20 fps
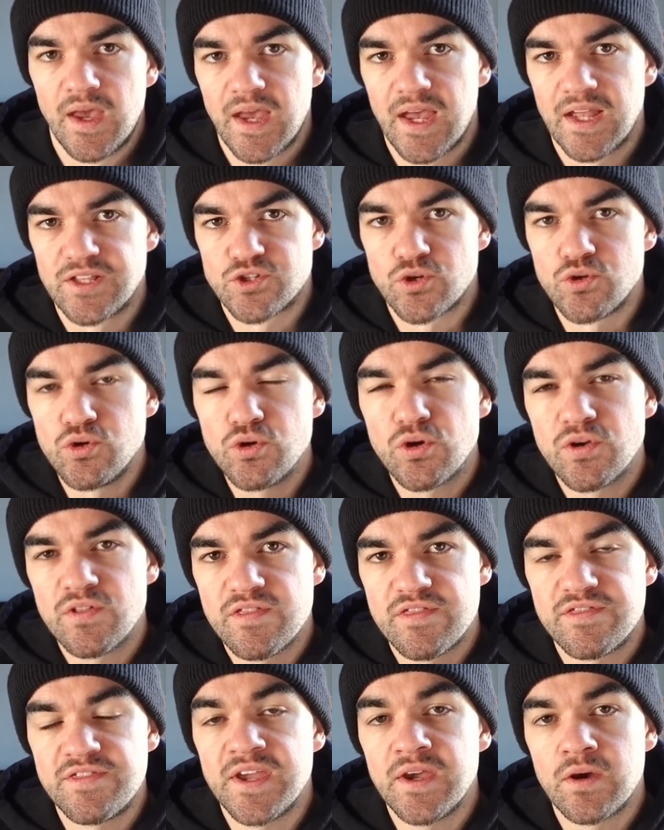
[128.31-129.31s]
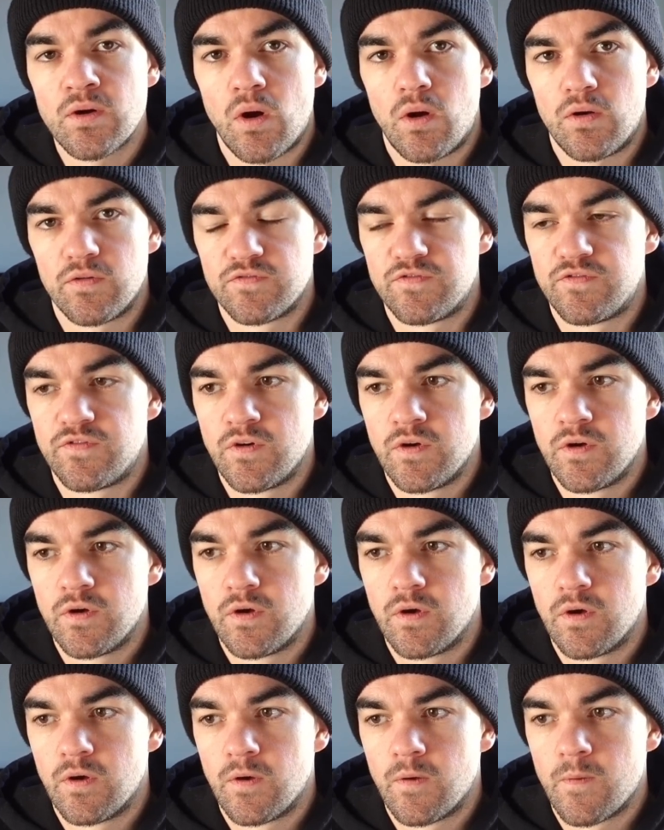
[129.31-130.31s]
And so you can think of
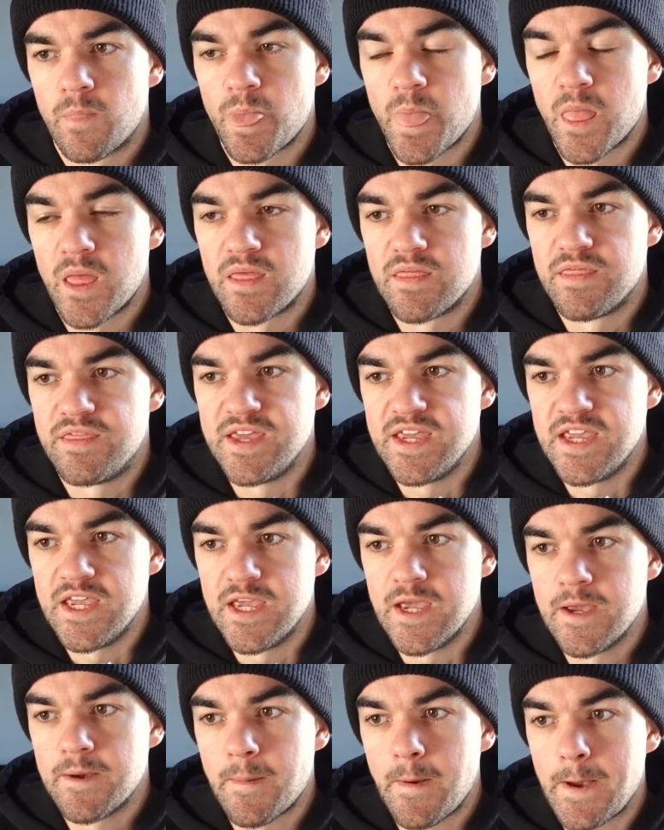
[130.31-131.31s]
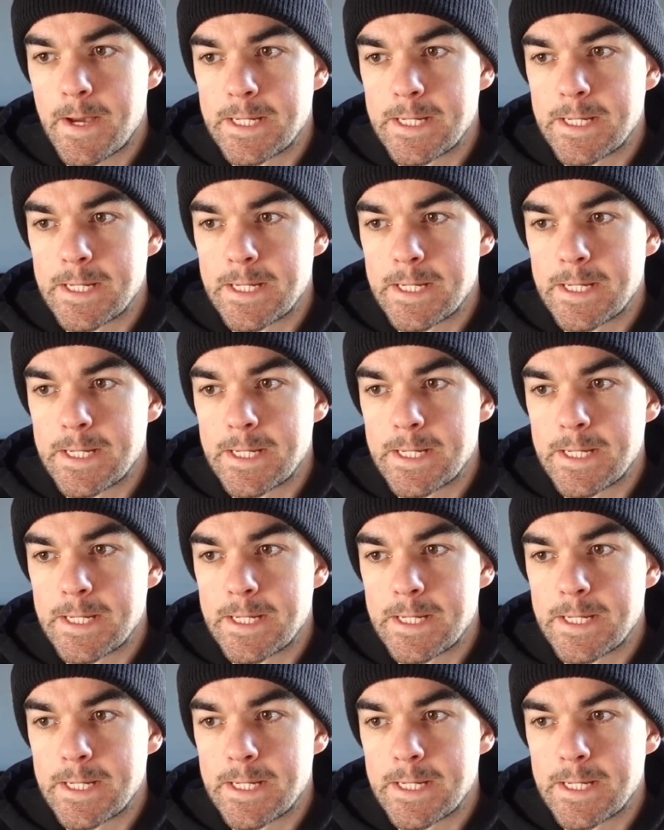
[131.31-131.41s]
the